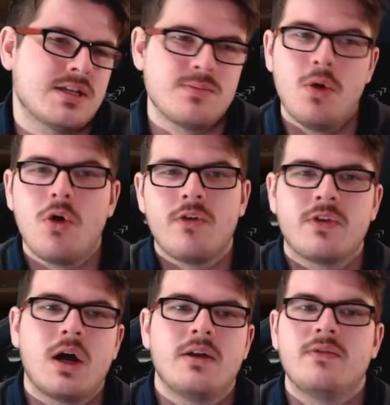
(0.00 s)
more of
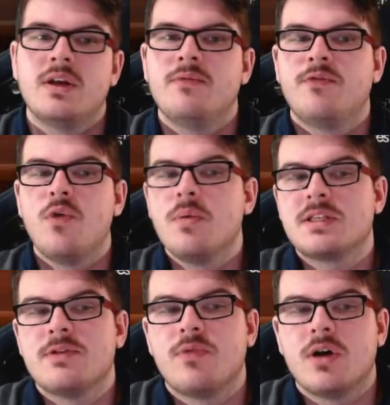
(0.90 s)
kind of an
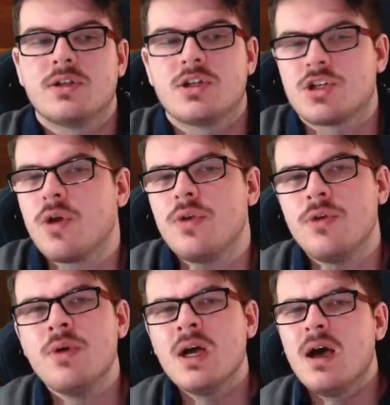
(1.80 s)
informative one to show
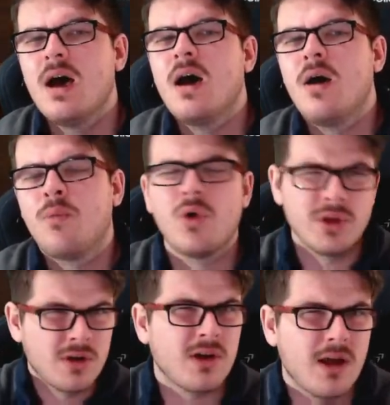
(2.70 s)
you what
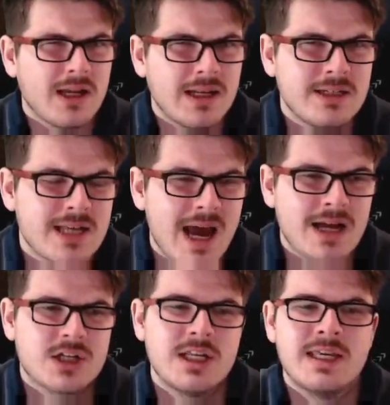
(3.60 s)
you're likely to
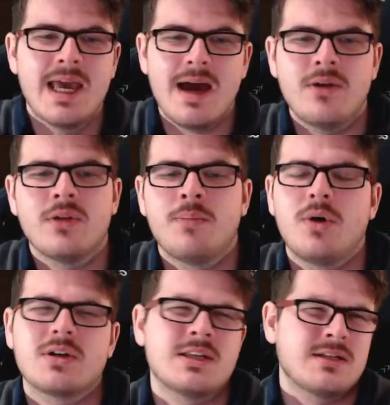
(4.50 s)
actually get out of the
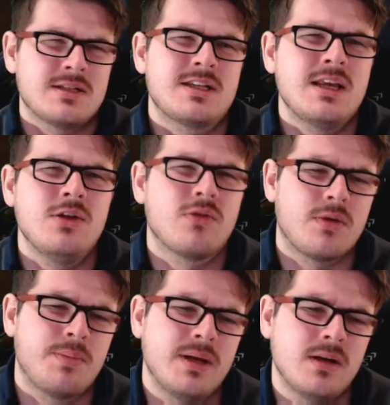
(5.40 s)
boxes and see your
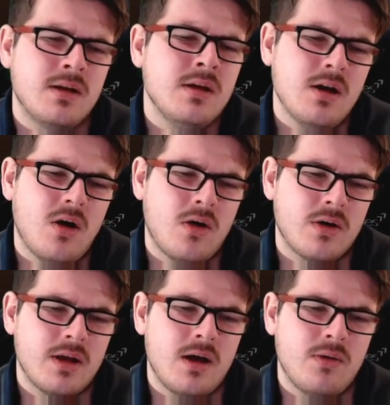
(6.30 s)
opinion
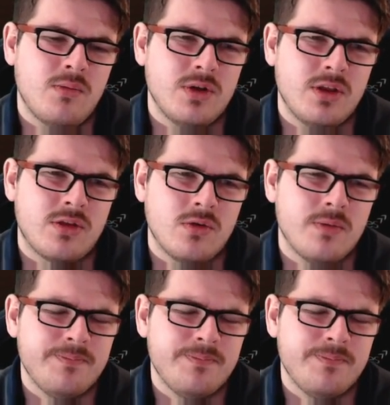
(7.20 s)
on what you thought